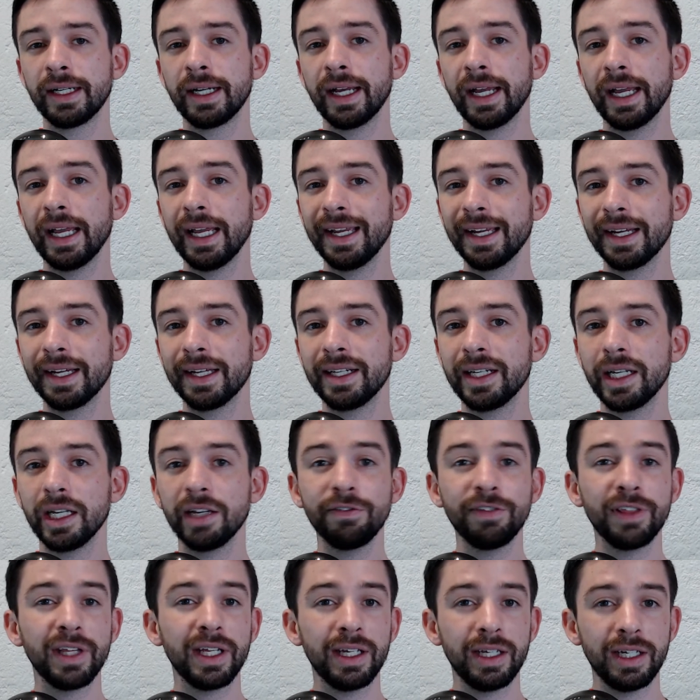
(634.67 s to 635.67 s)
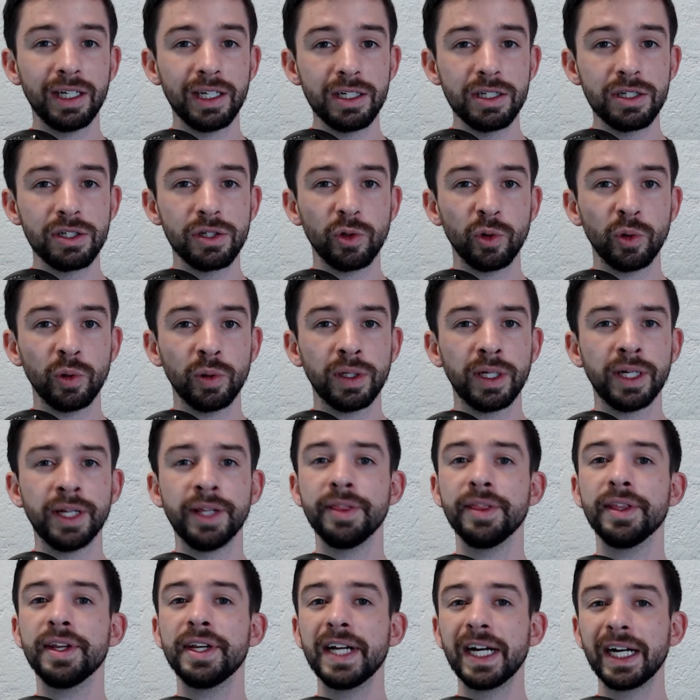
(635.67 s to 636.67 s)
And if they need to,
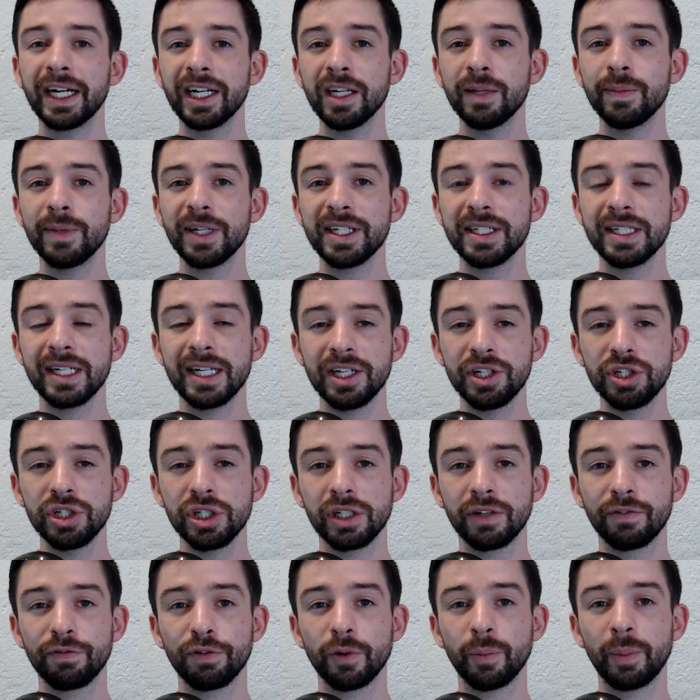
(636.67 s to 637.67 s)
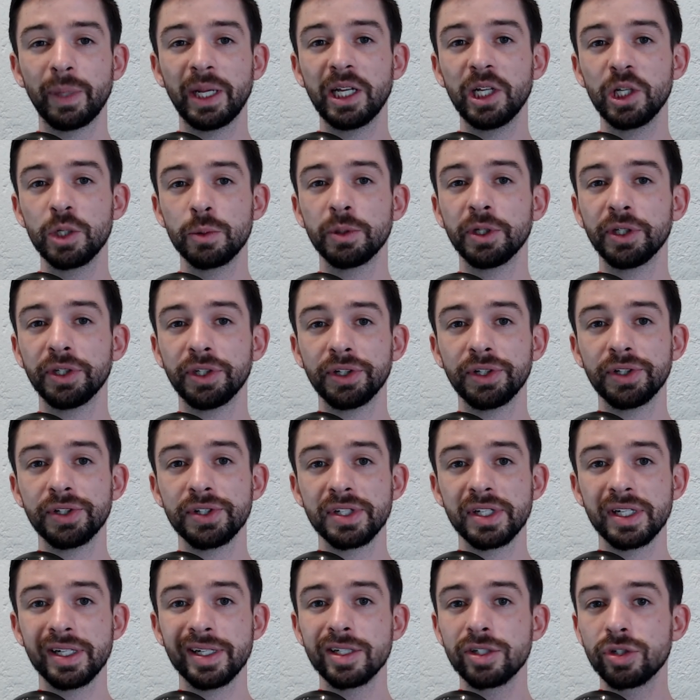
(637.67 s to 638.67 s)
the documentation for page builders
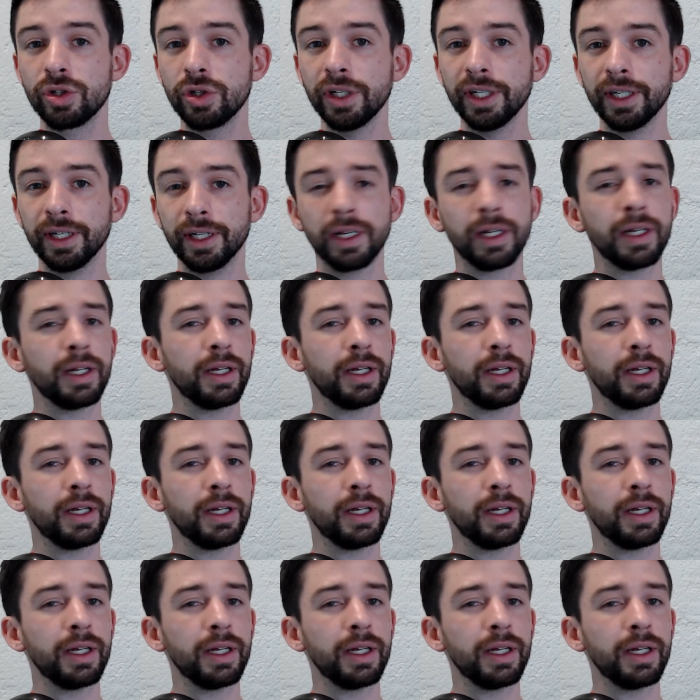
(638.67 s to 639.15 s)
is good.